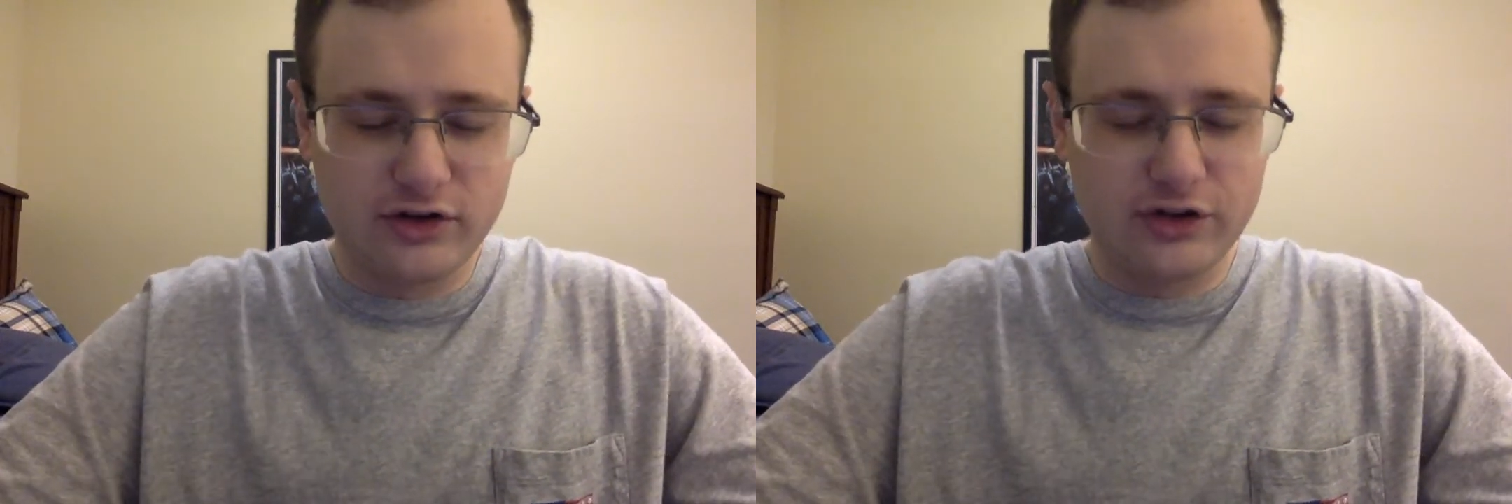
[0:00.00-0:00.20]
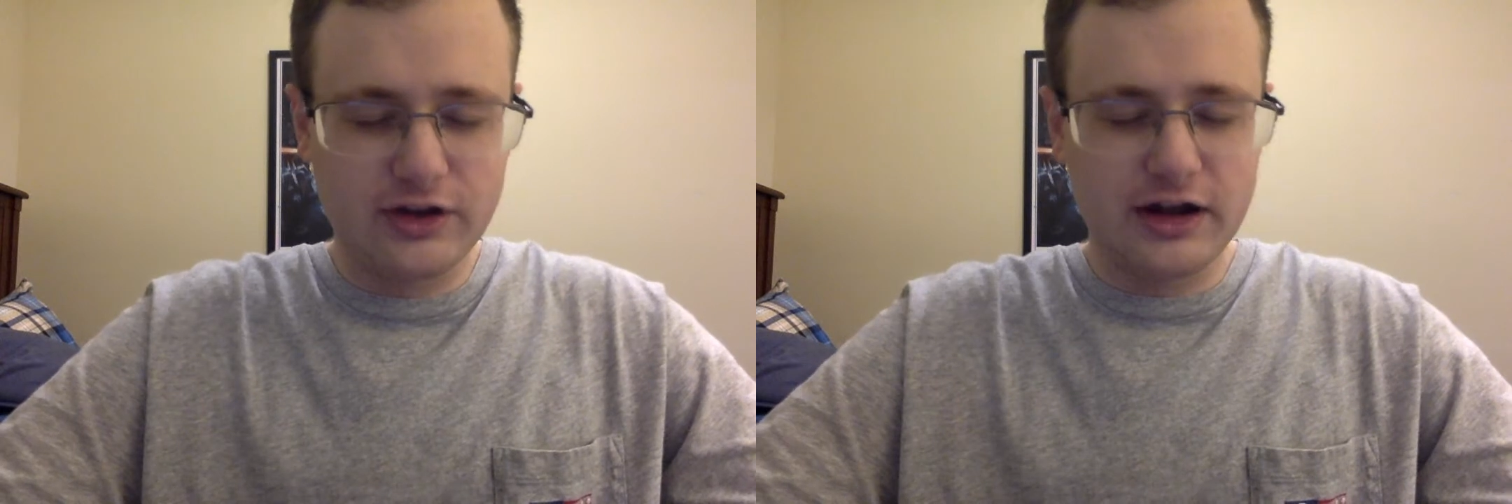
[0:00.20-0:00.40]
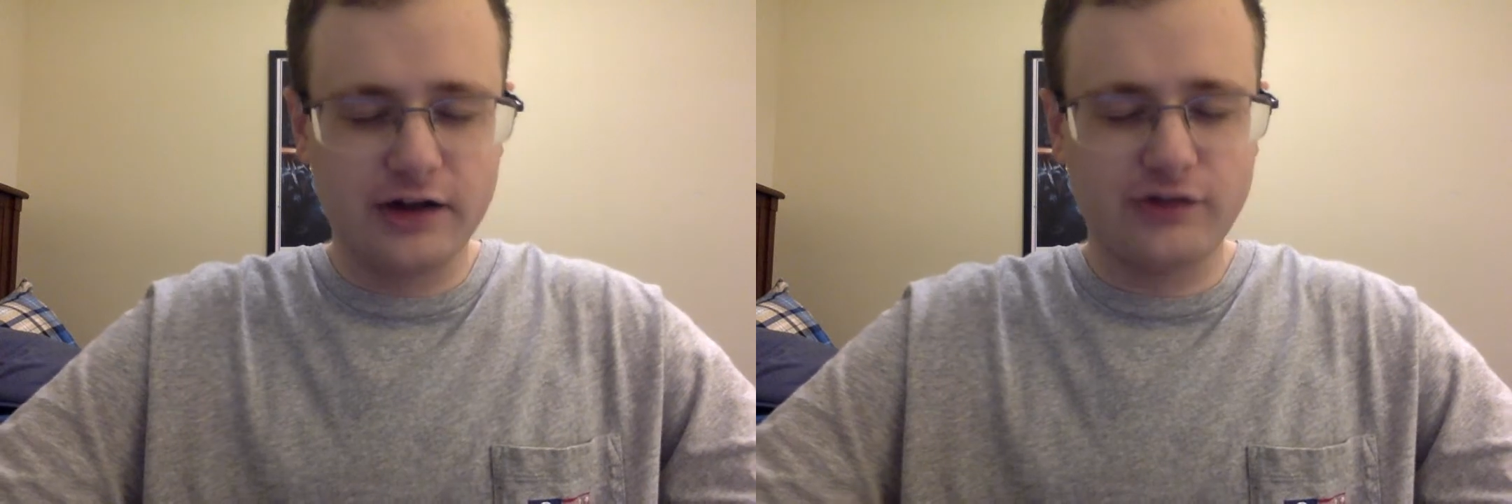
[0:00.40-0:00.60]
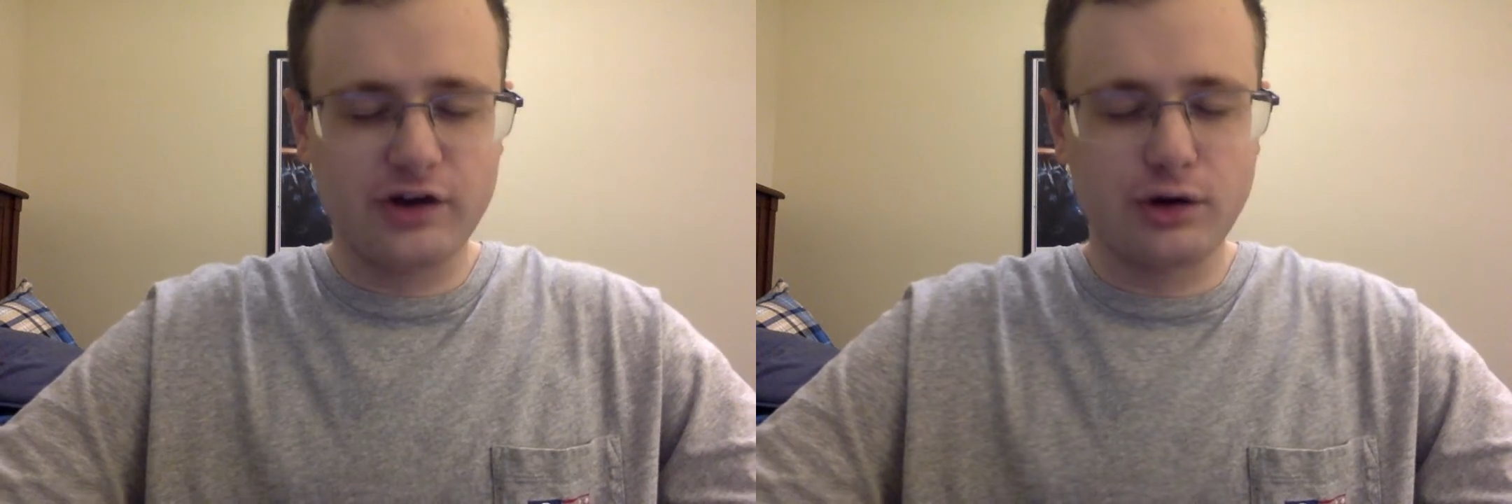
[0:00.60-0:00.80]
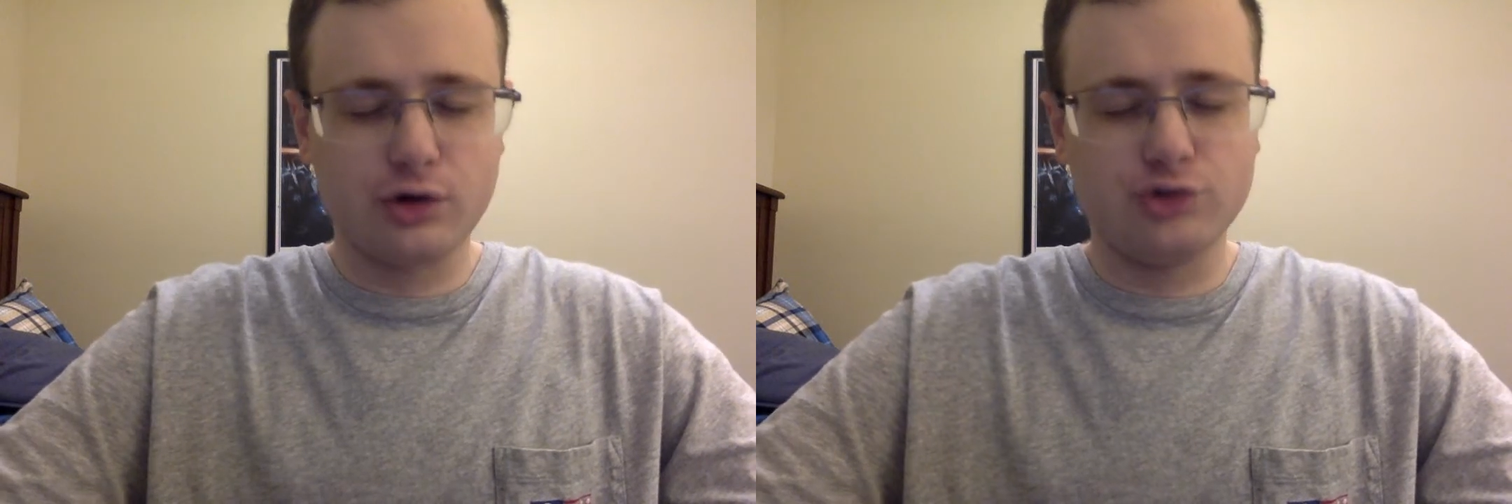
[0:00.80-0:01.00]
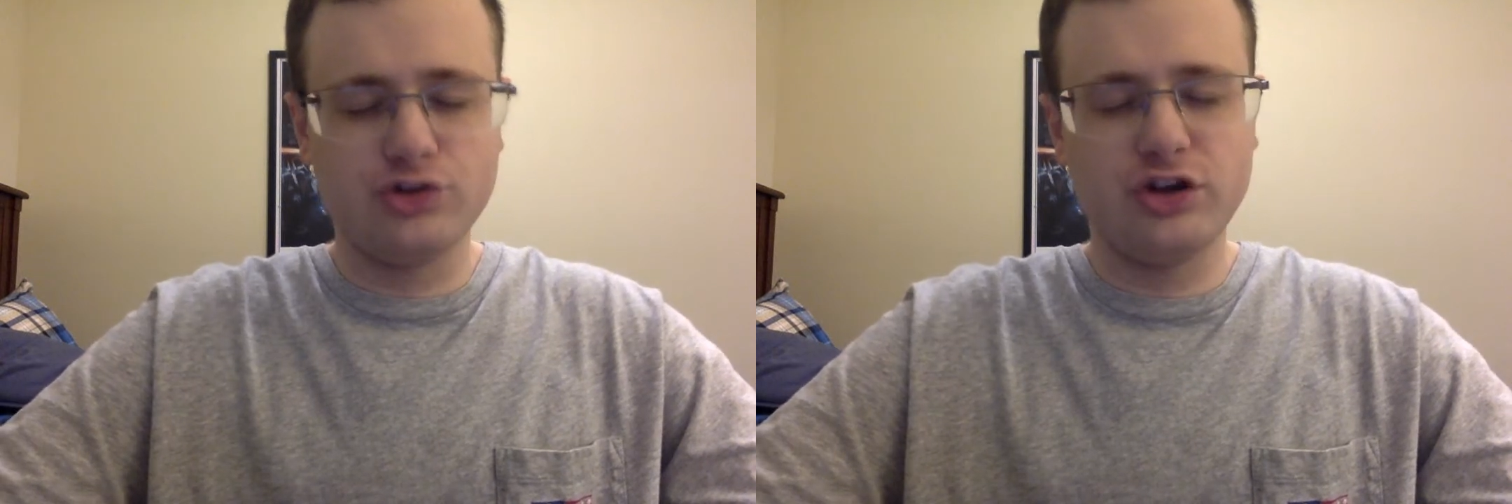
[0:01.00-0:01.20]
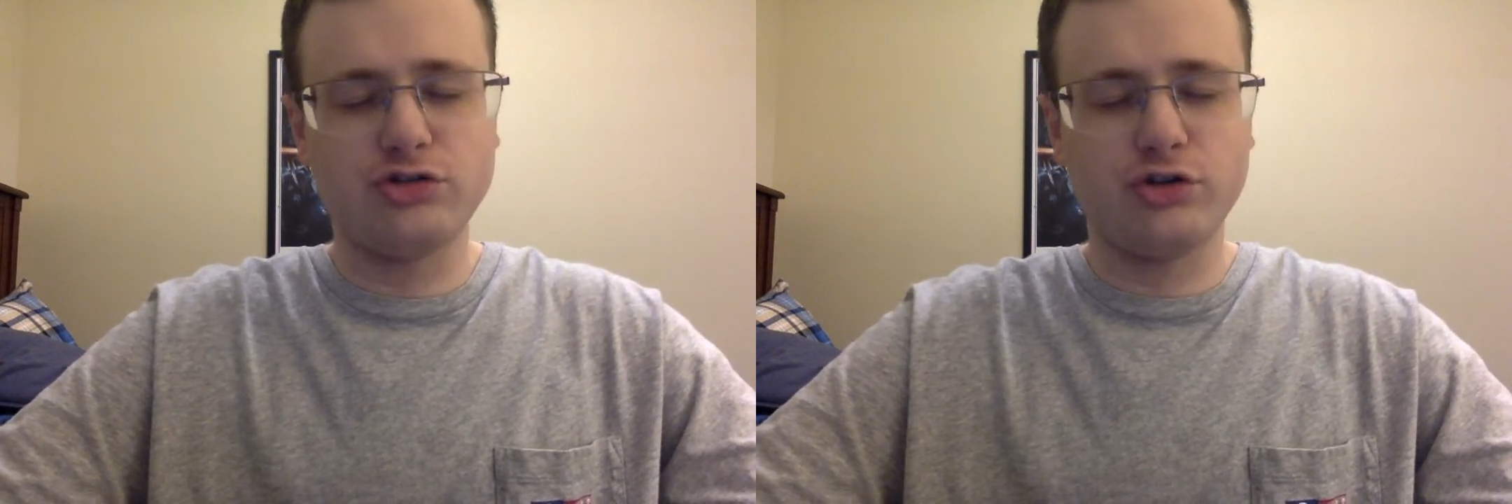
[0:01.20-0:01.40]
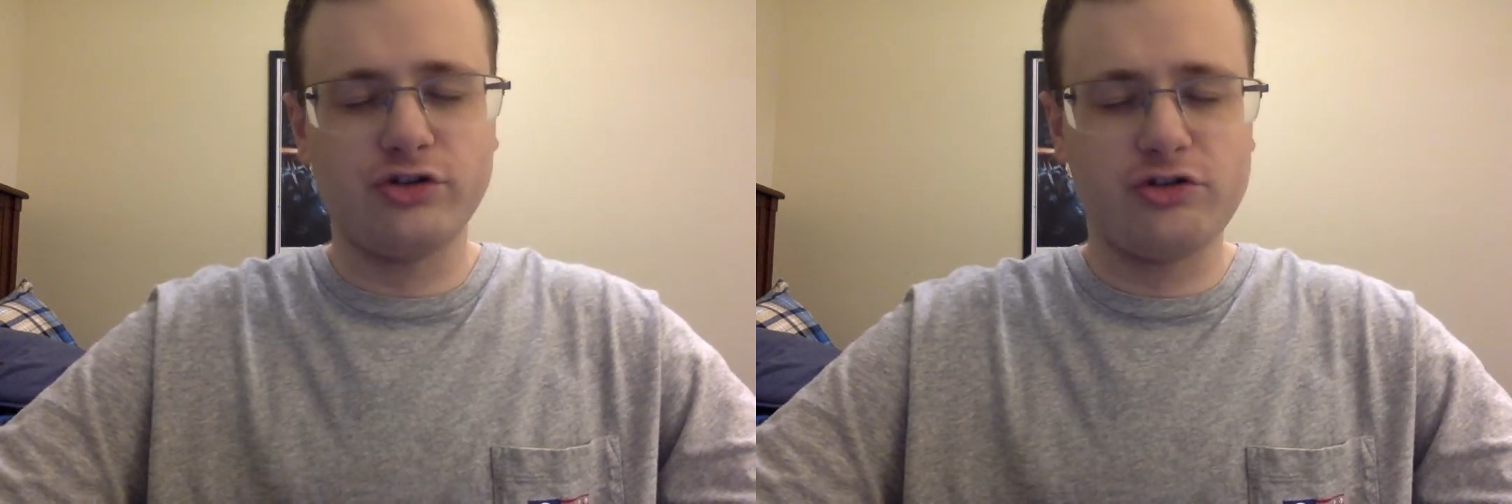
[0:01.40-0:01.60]
the federal
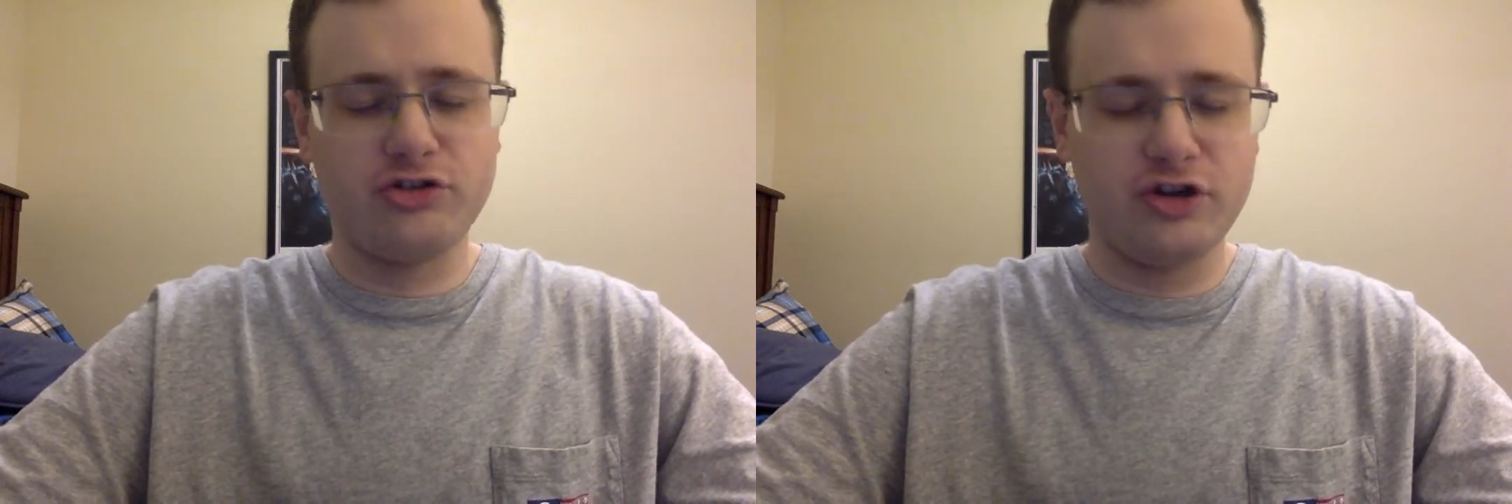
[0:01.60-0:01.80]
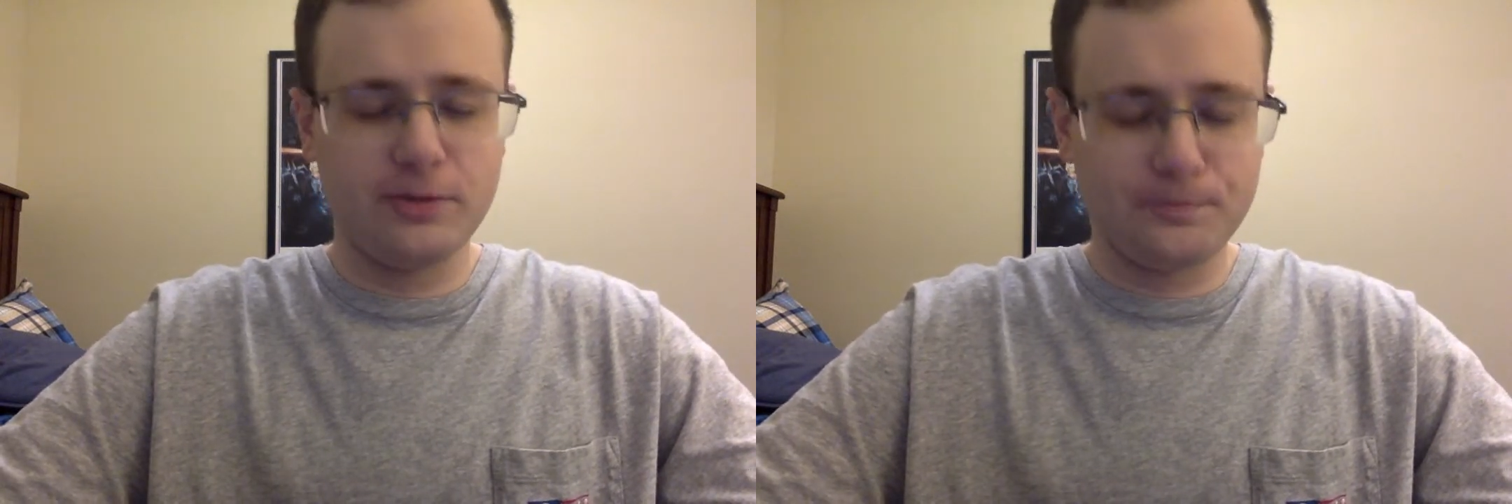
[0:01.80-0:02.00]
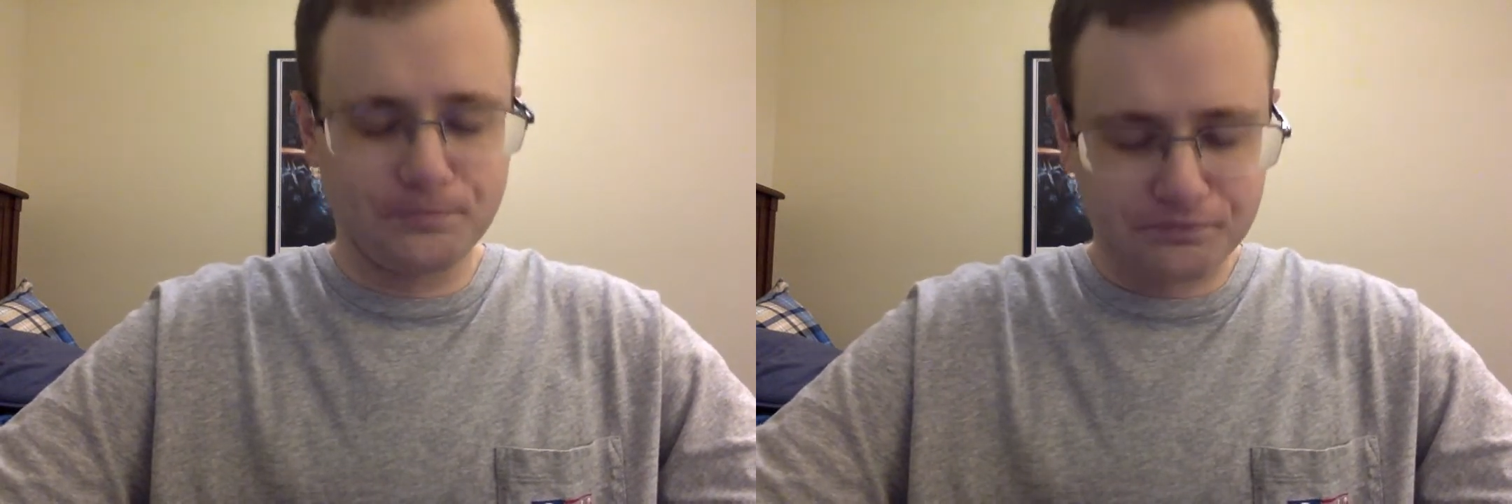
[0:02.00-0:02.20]
judicial system